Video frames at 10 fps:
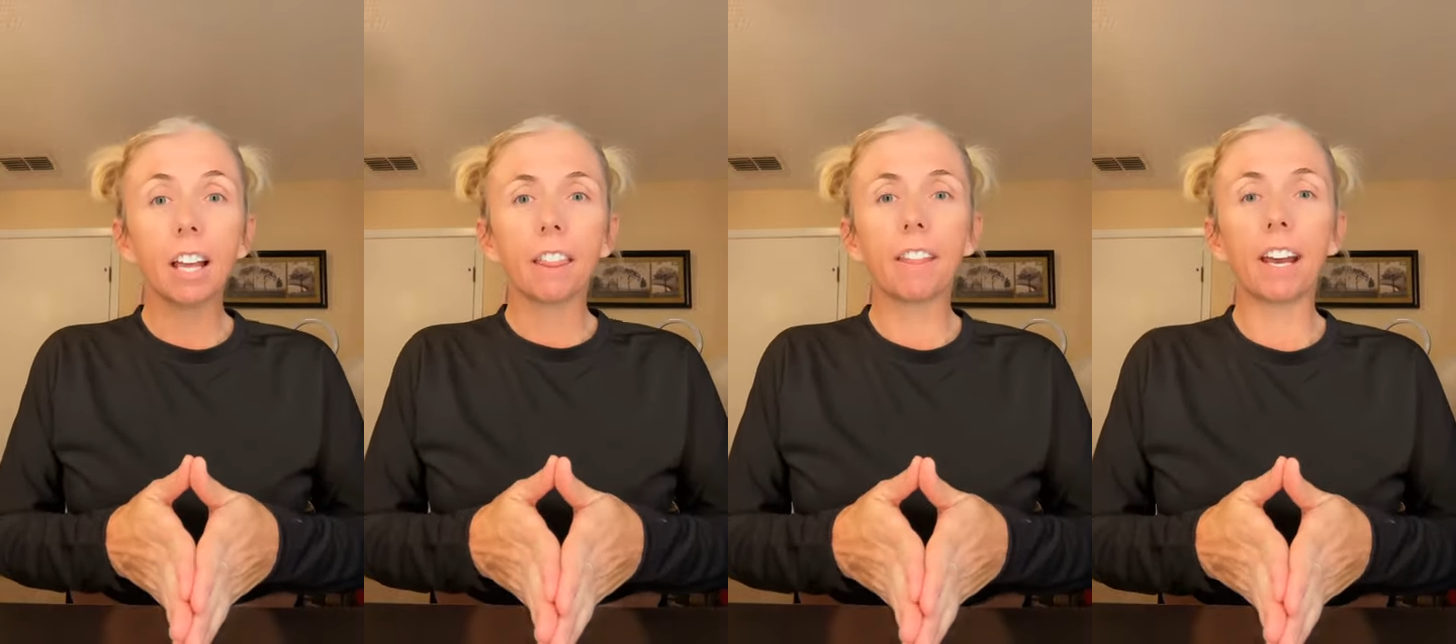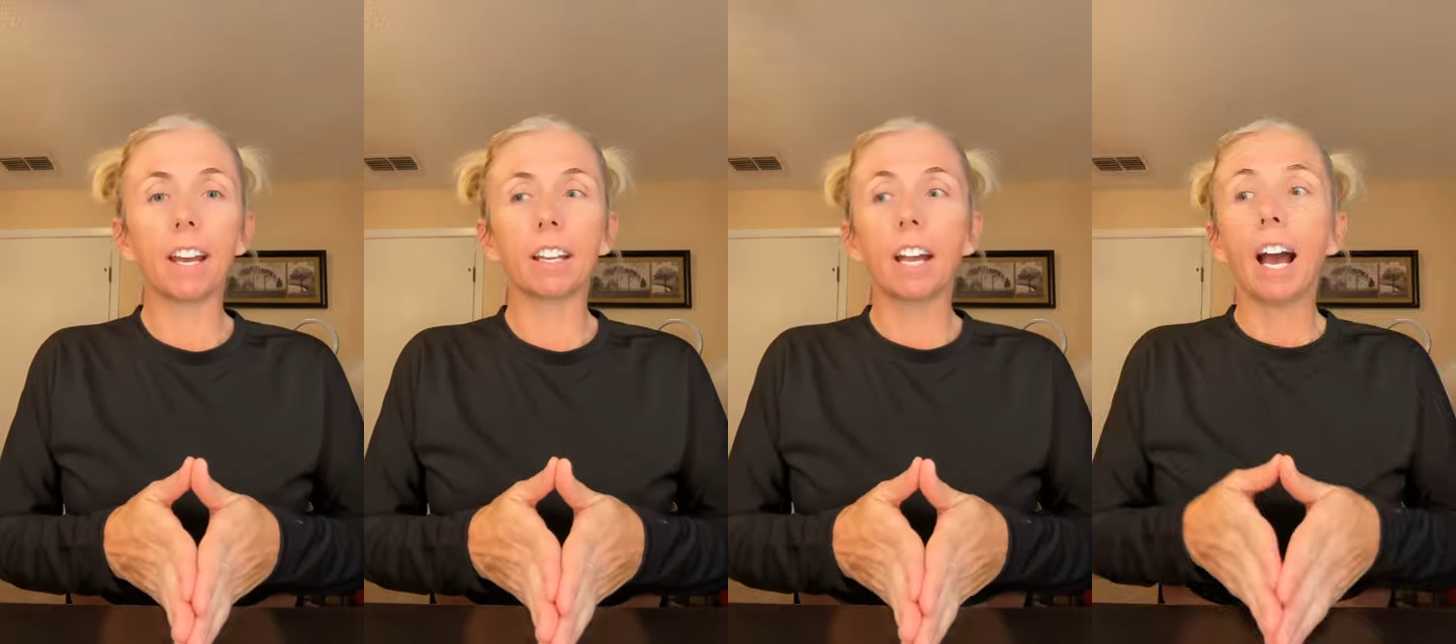
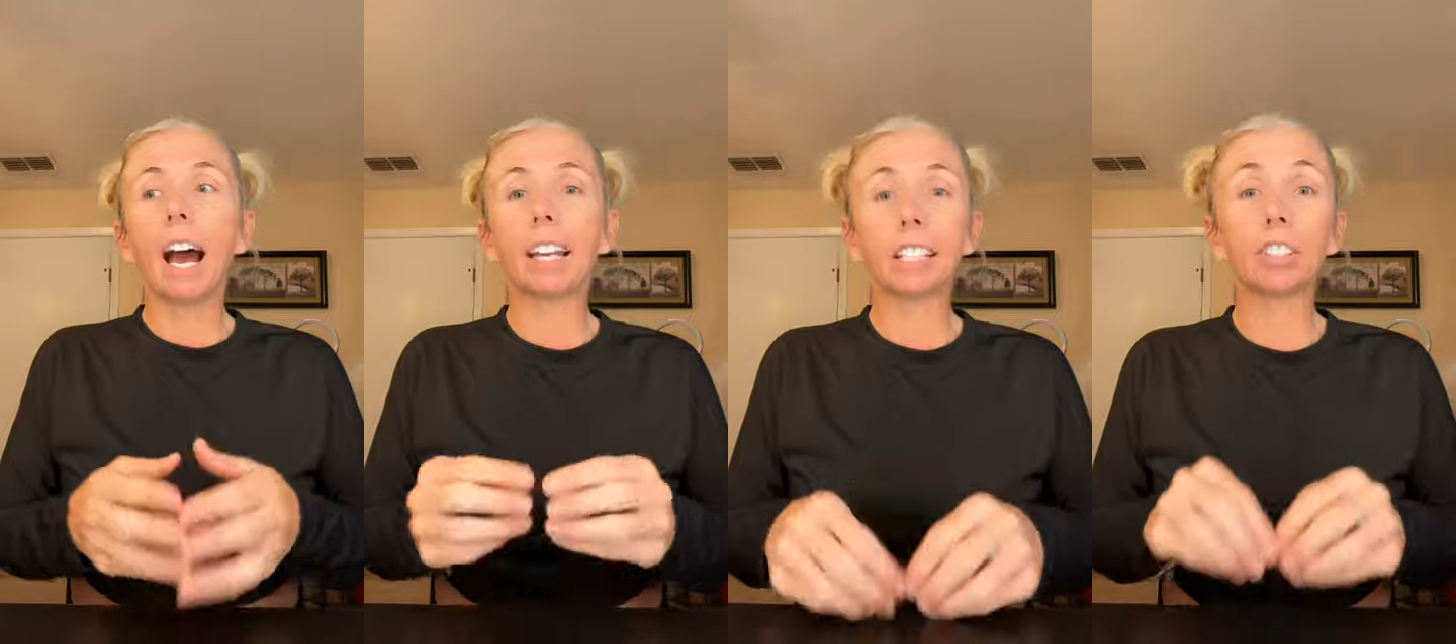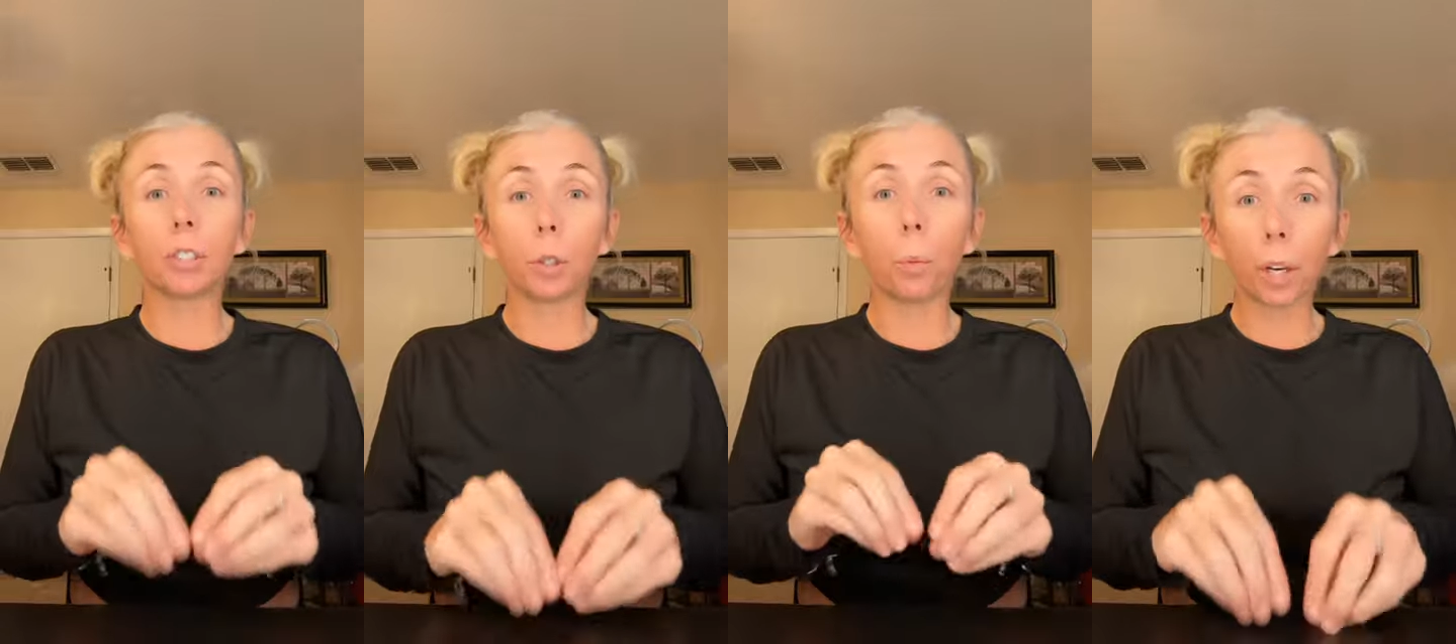that I need to
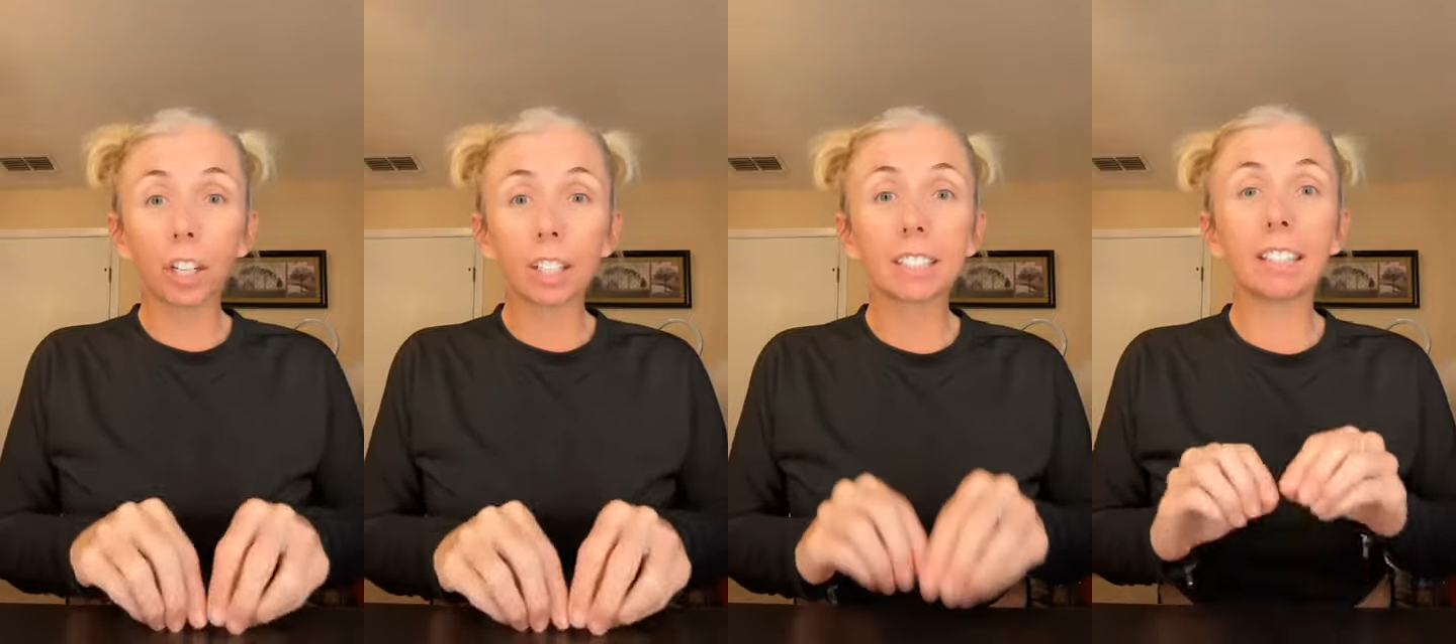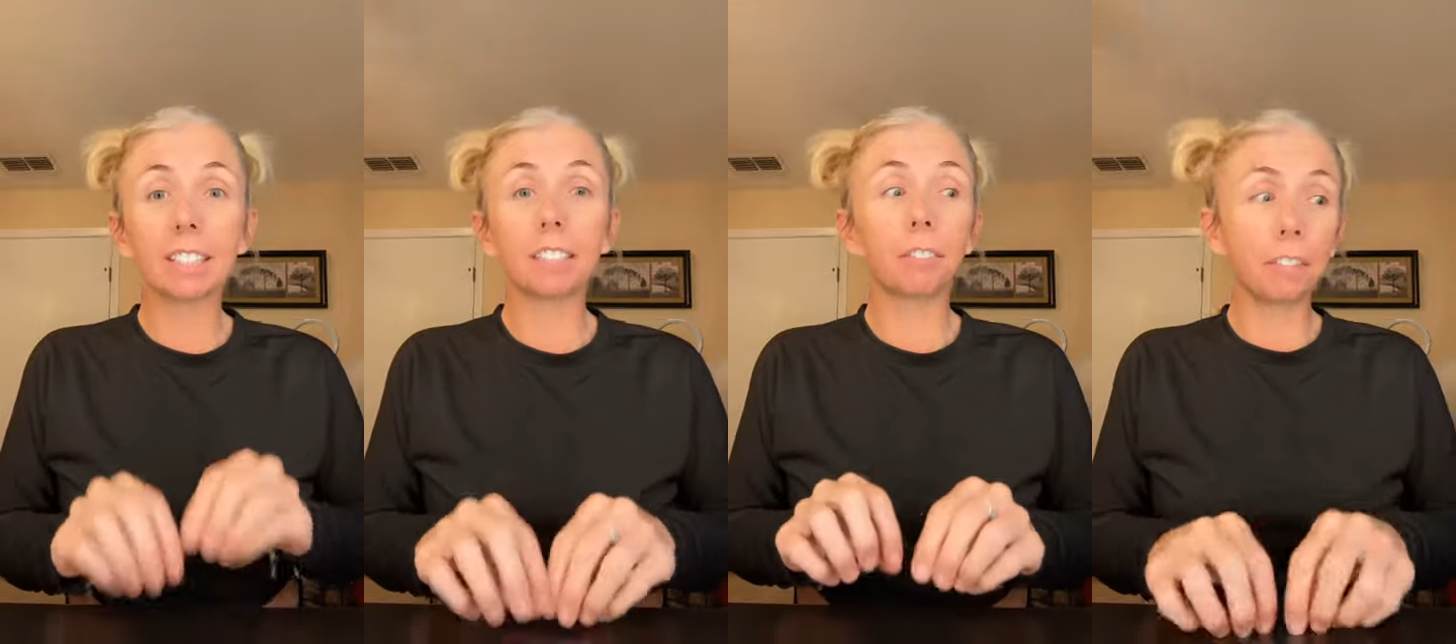go to work because I
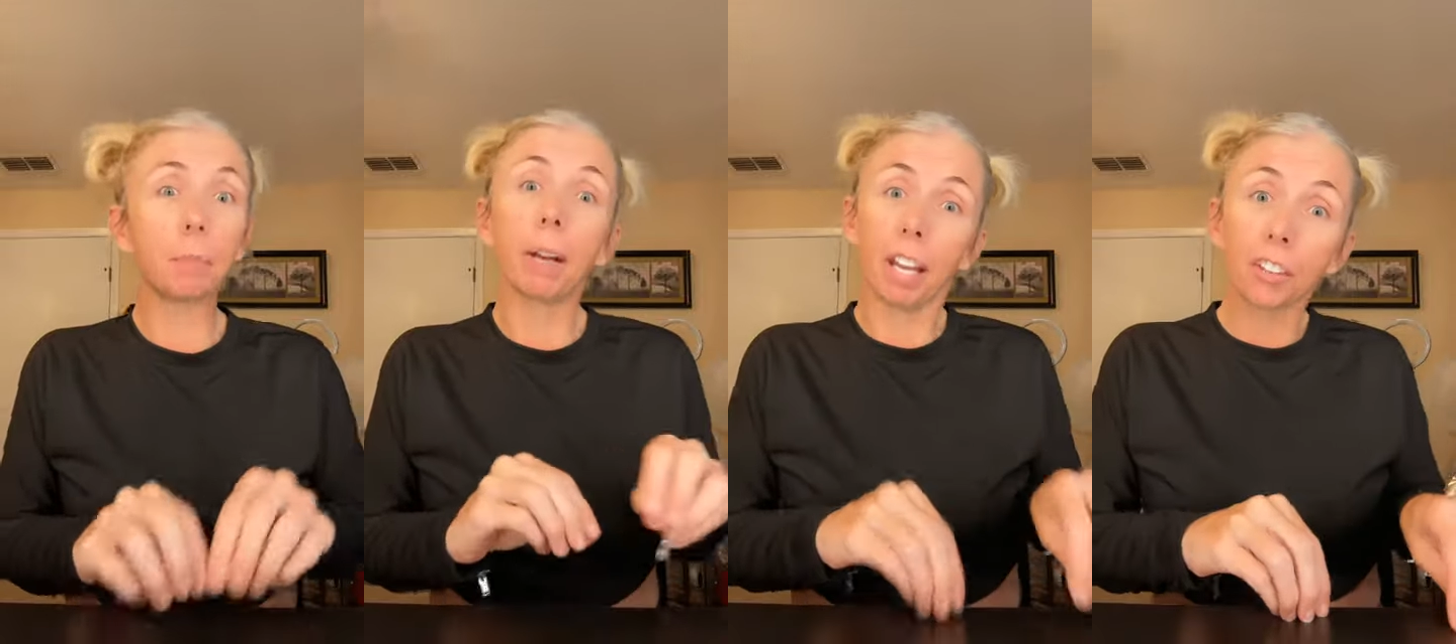need to feed my